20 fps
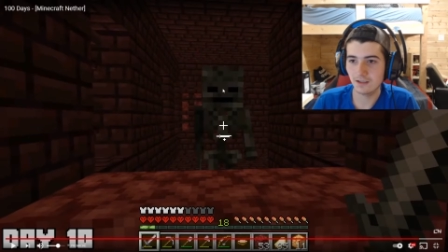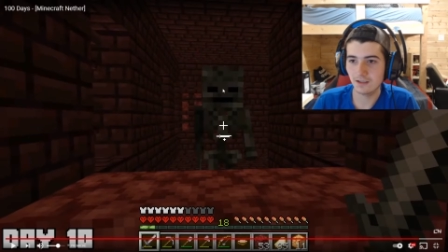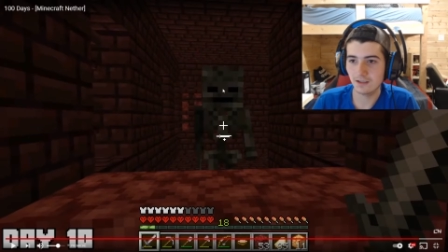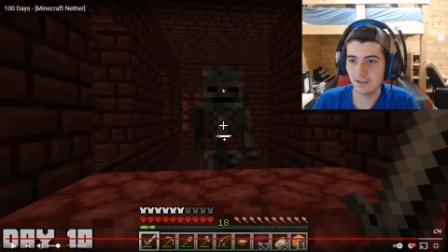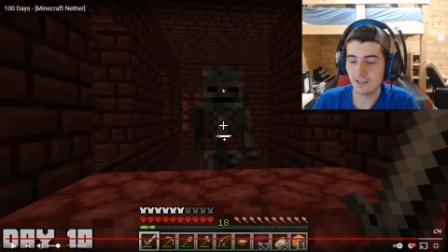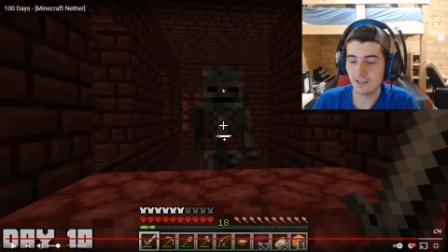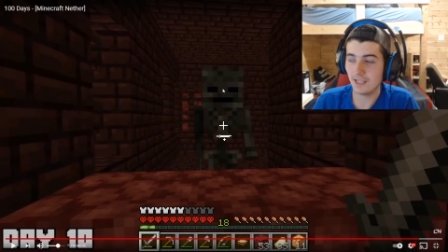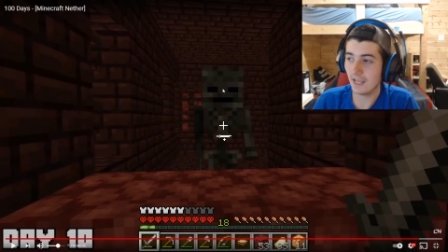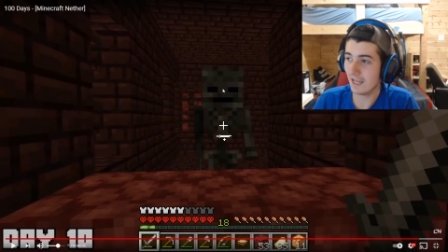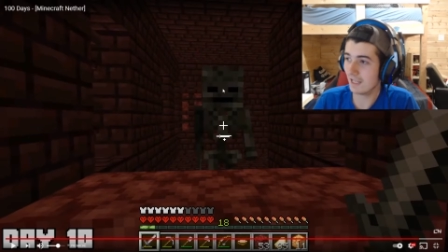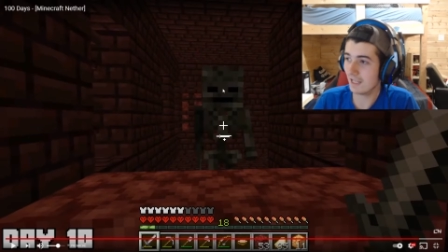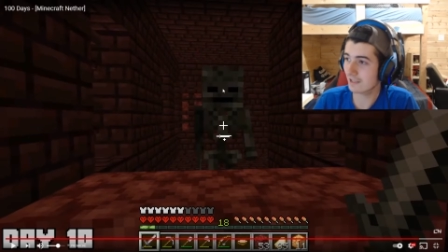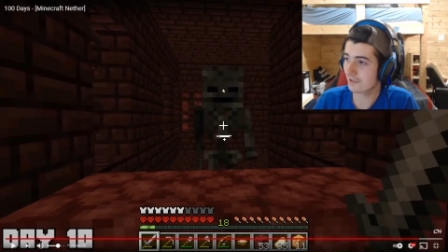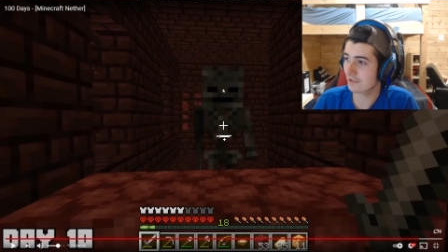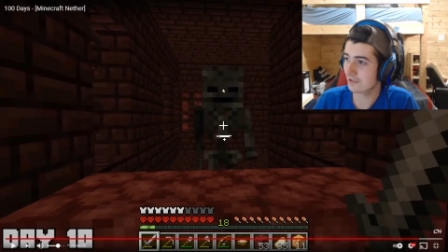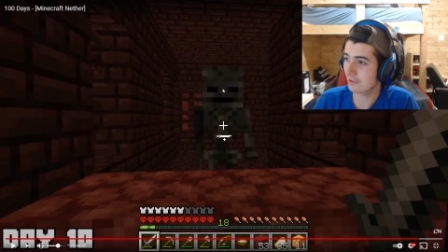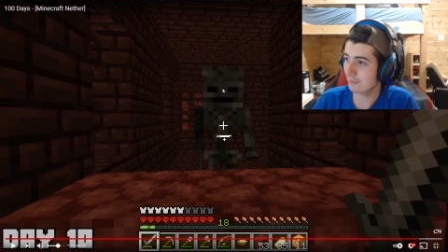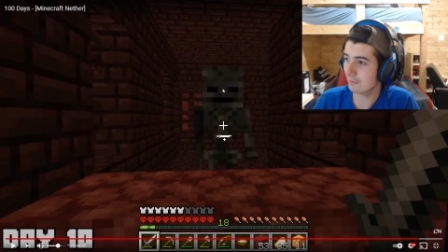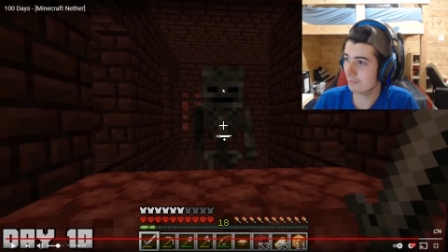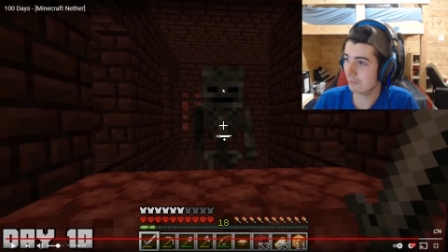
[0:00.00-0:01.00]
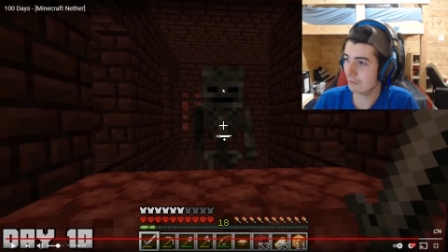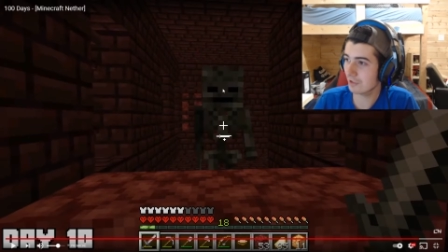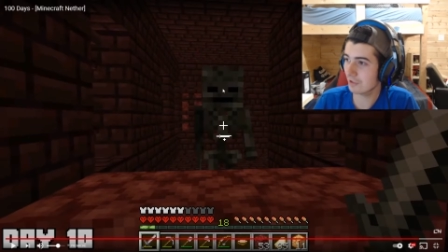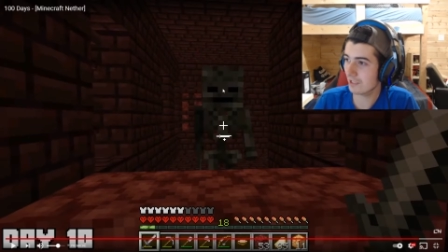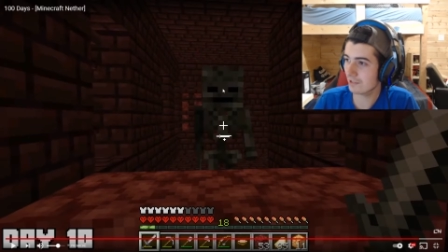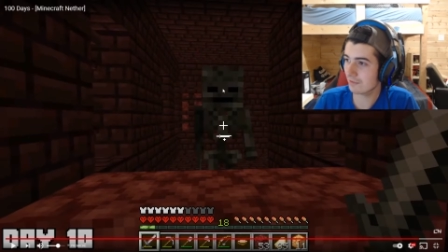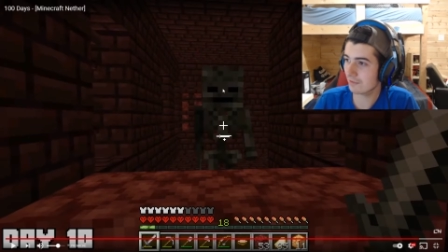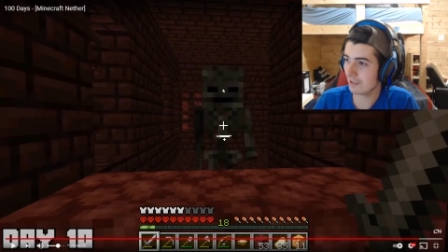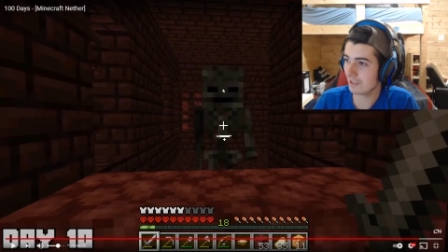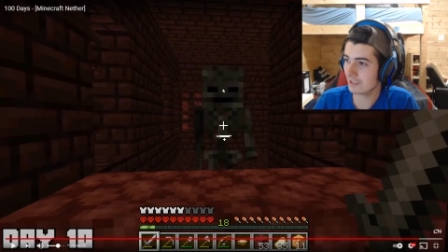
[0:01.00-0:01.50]
Yeah, so full
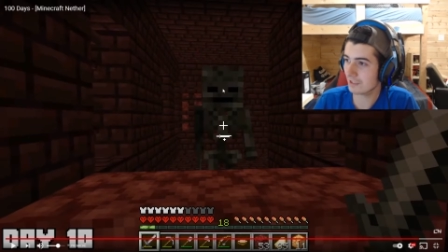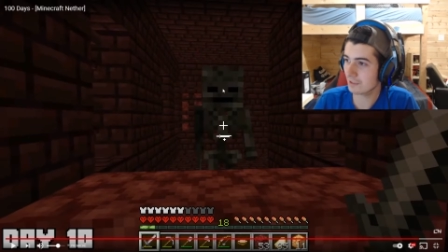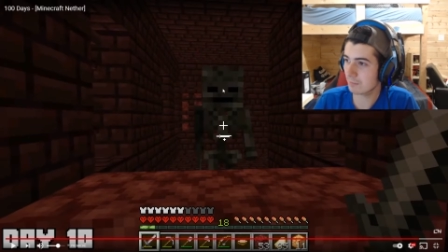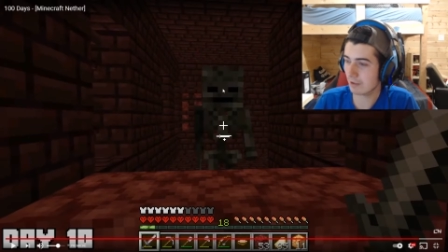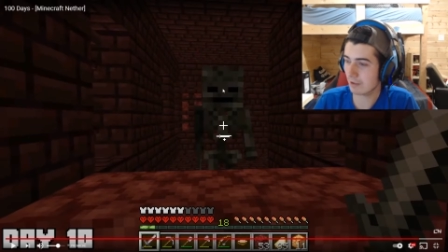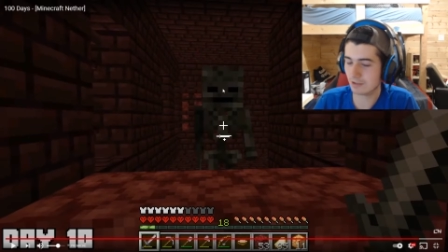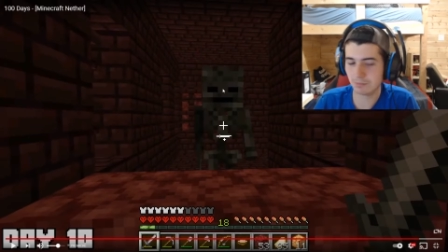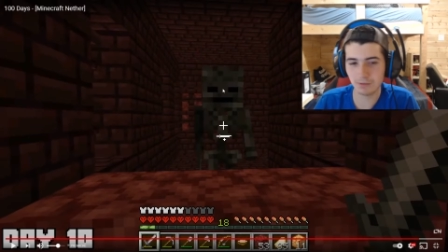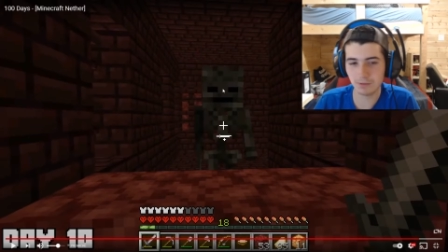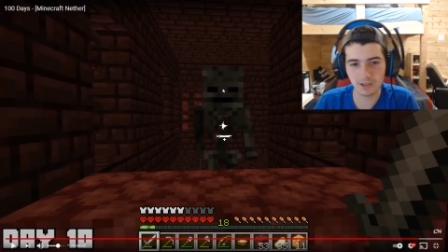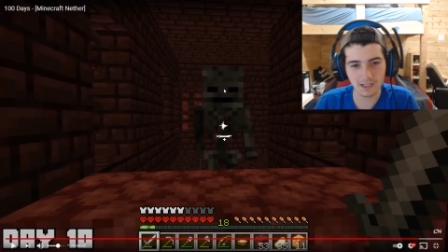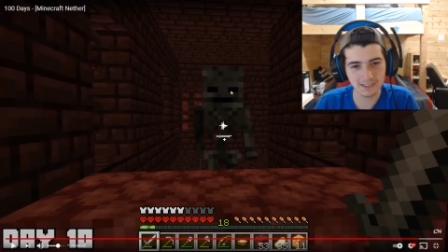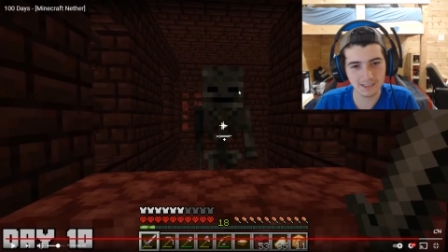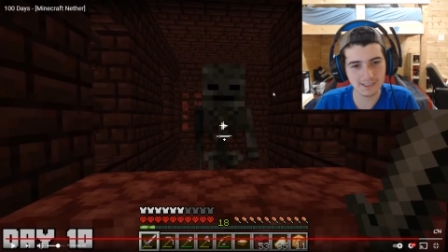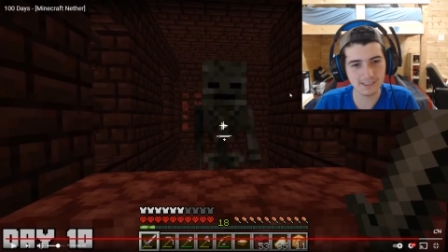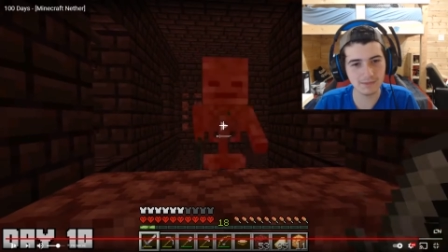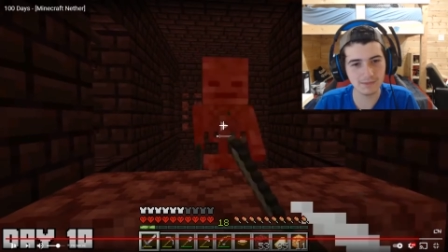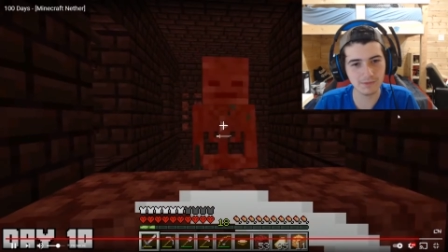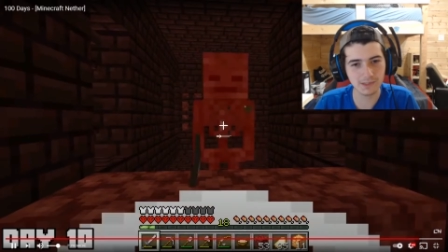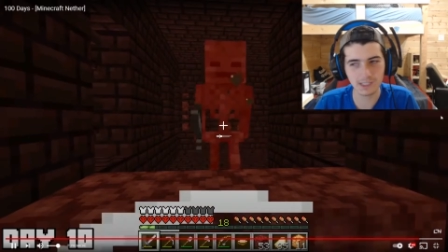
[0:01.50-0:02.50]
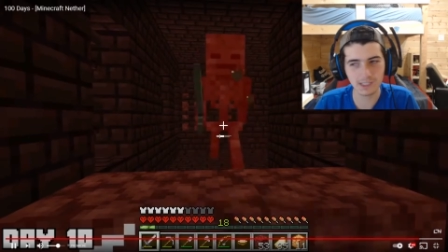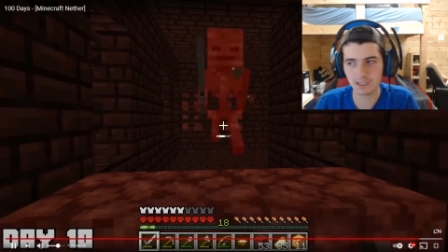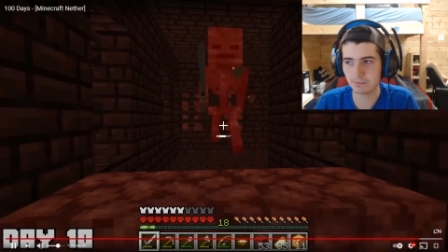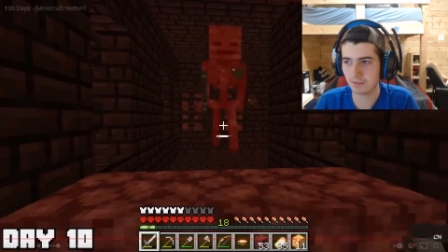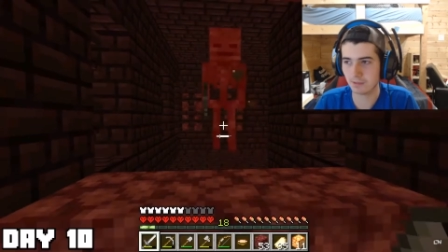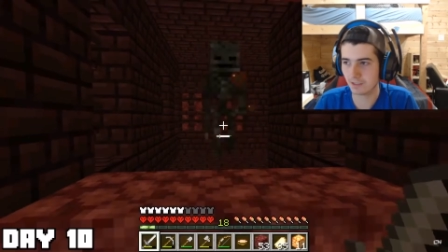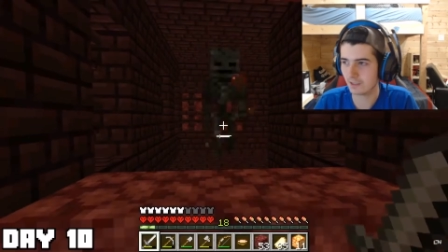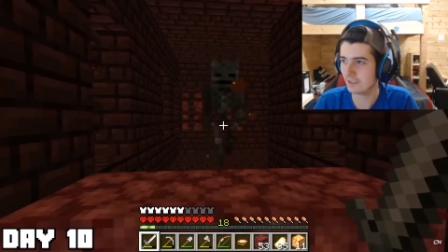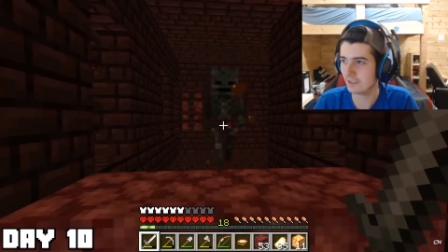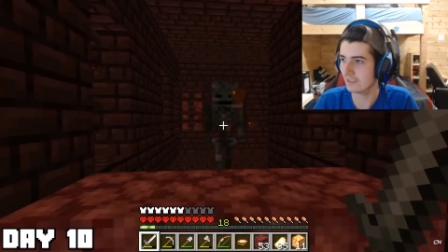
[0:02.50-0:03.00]
netherite is possible. I didn't. Areas
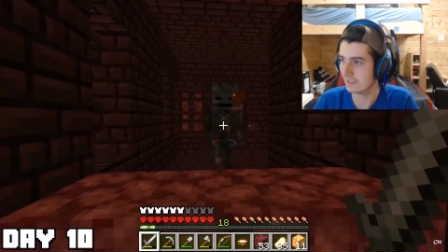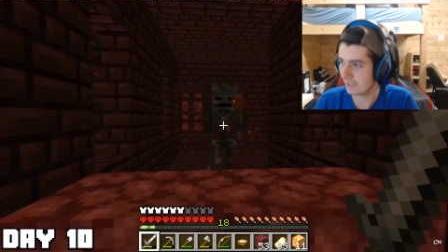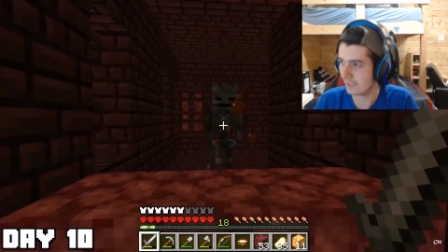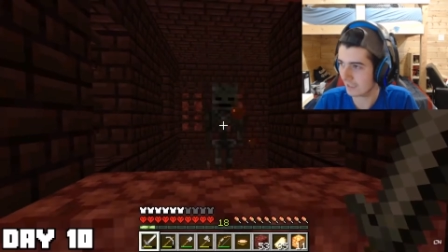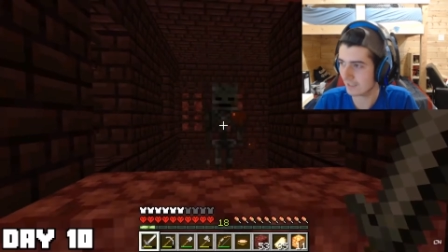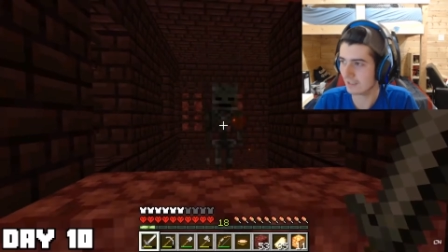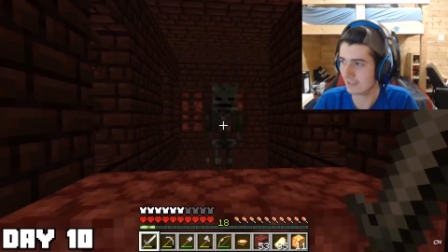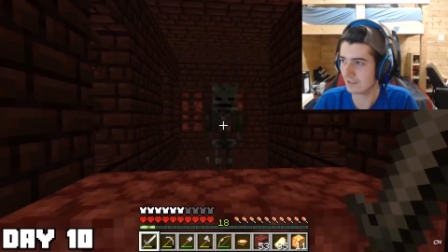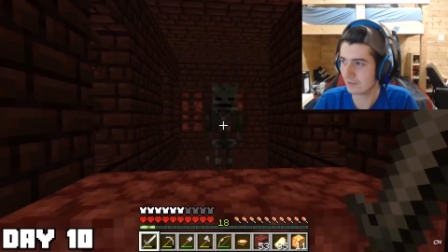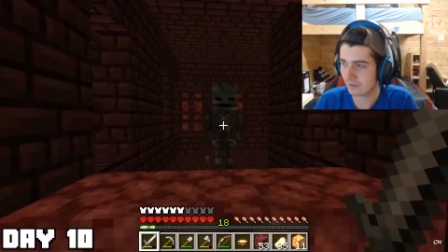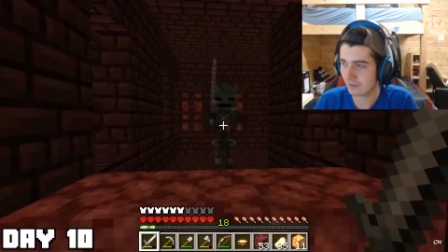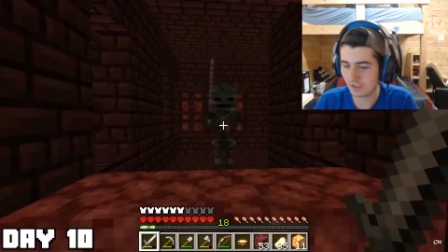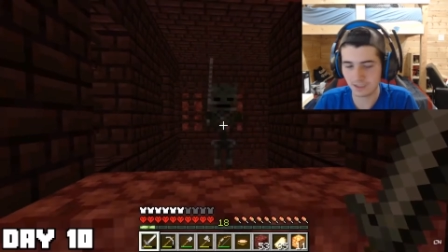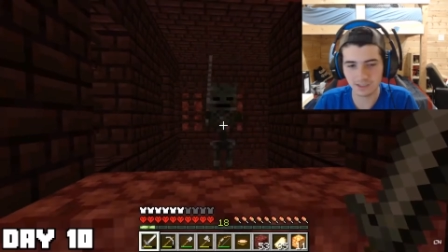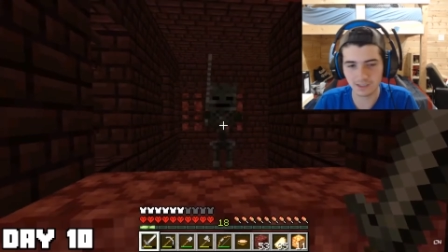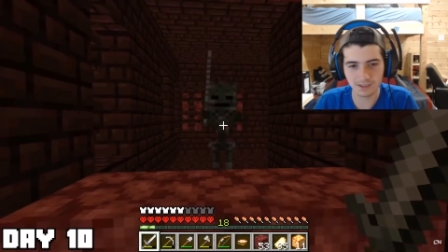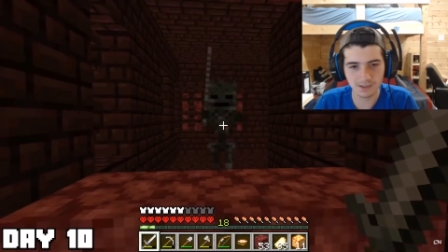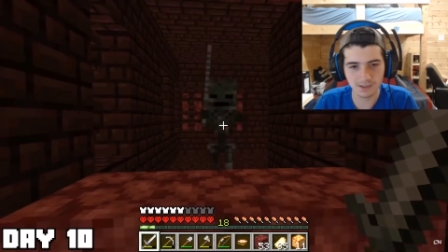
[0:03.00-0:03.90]
where I should yeah, have, so right, the wither dude.